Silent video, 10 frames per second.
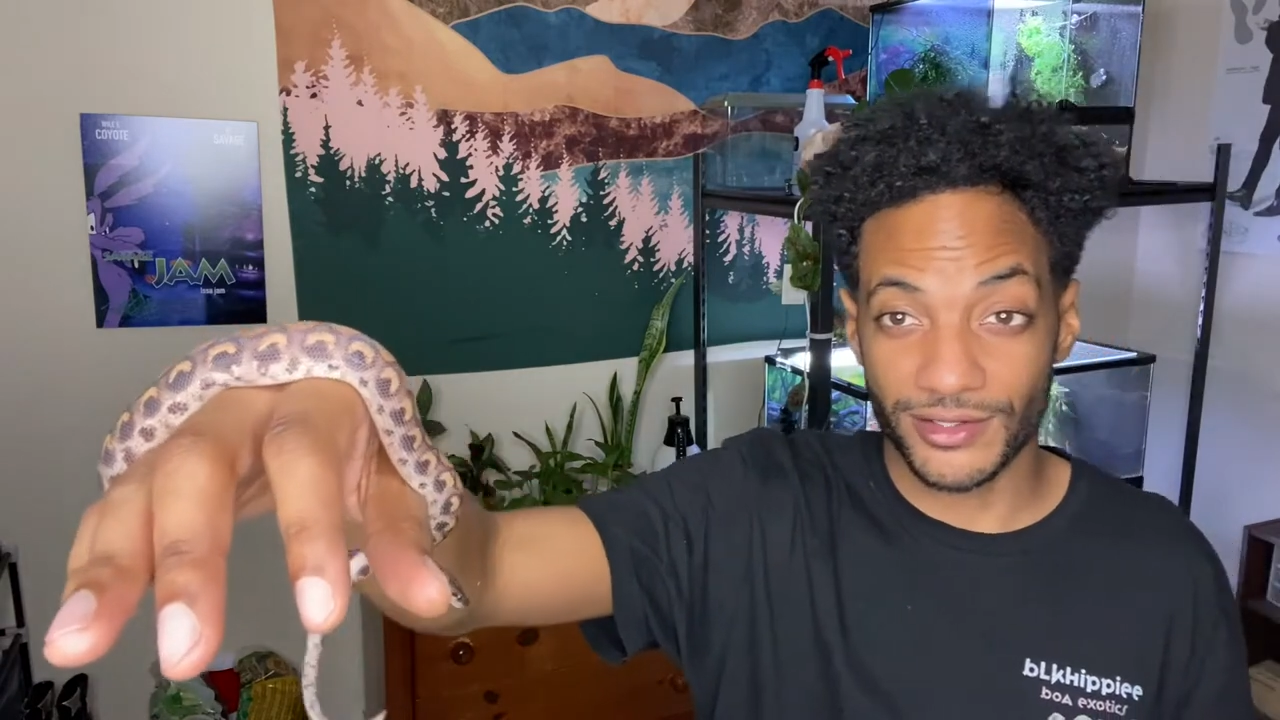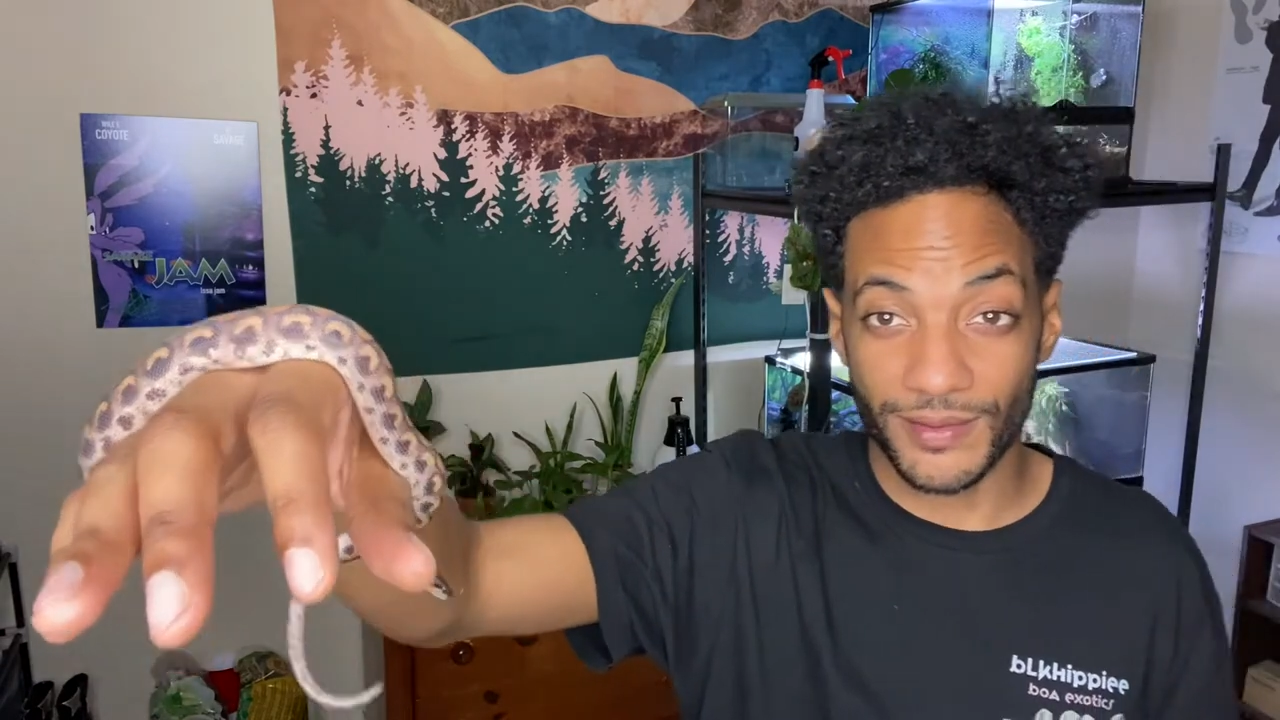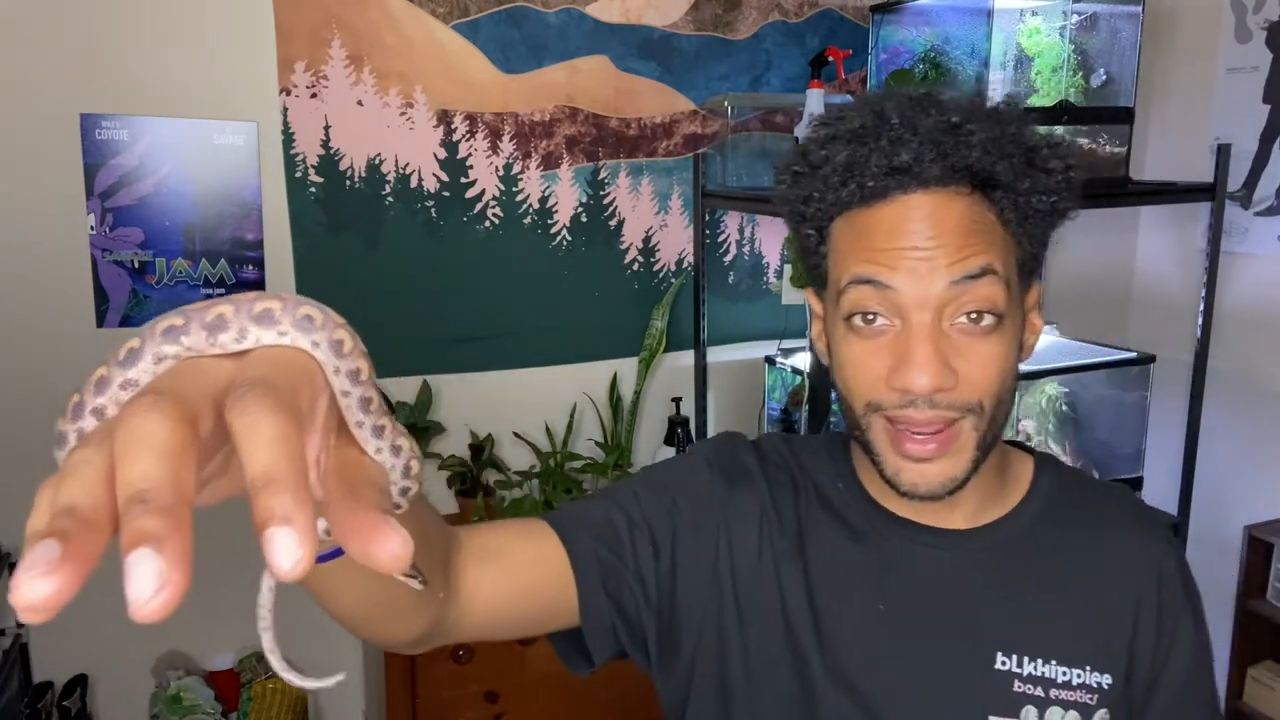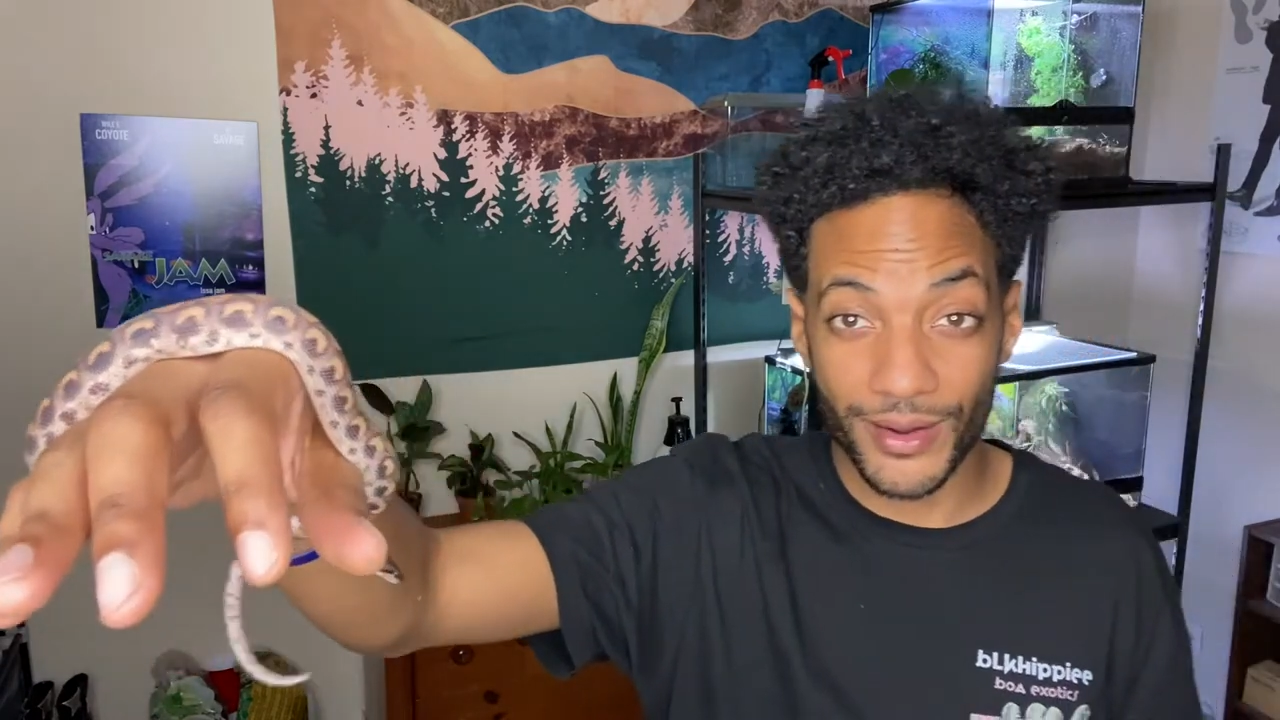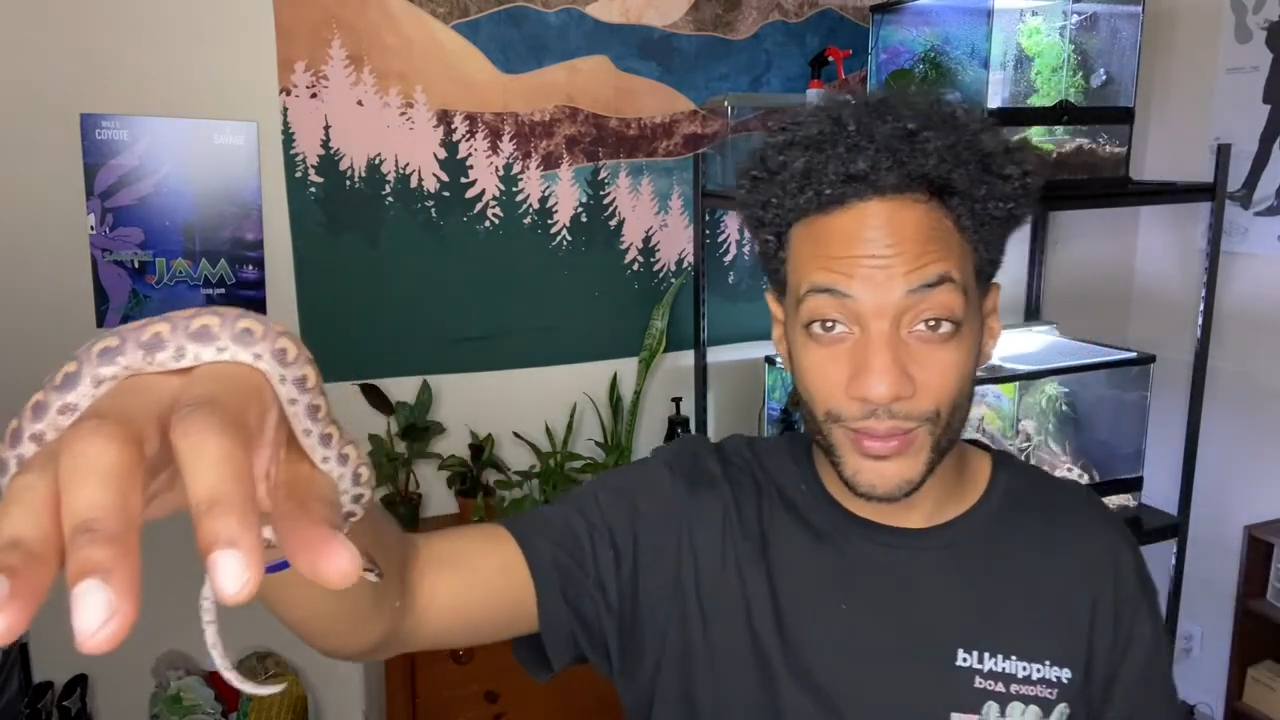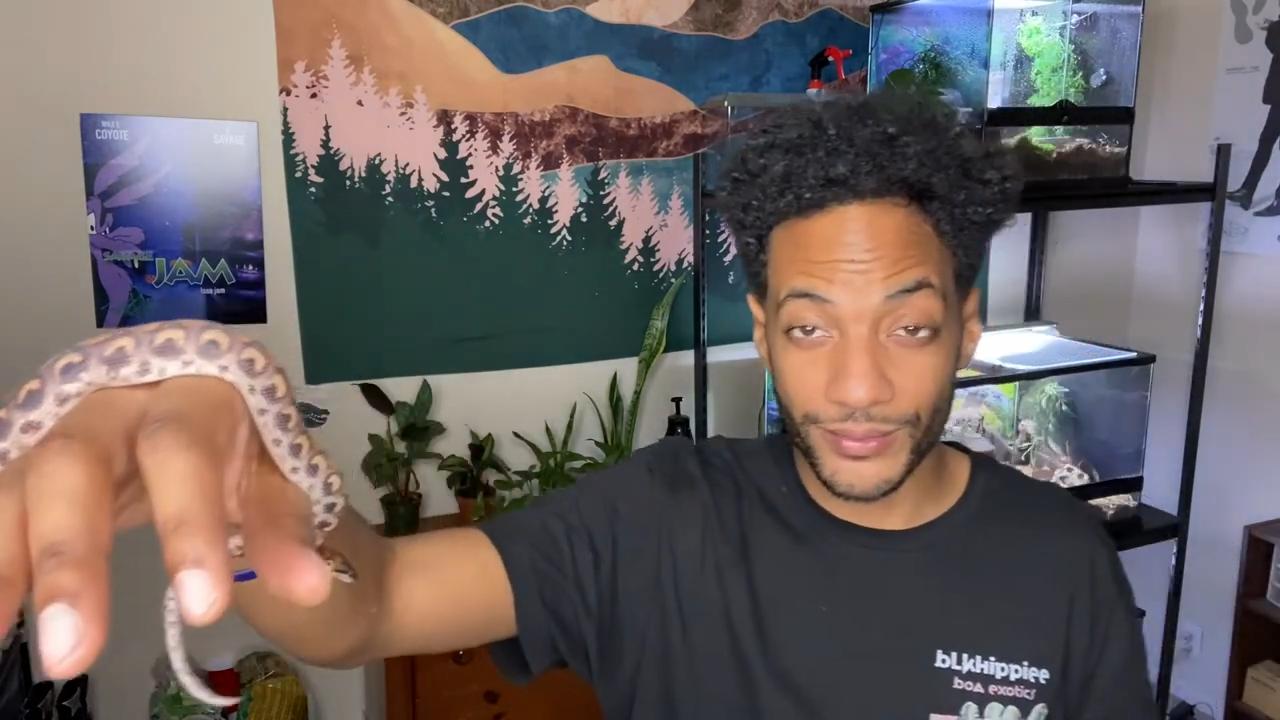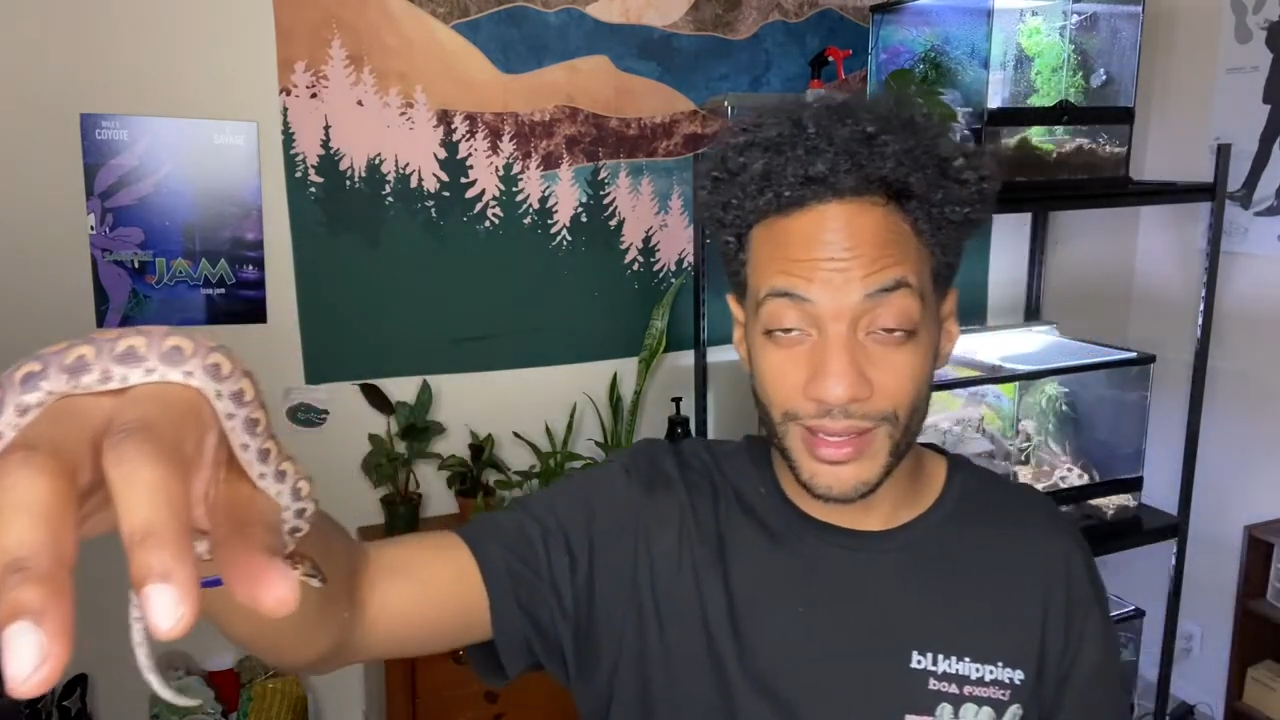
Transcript: her out,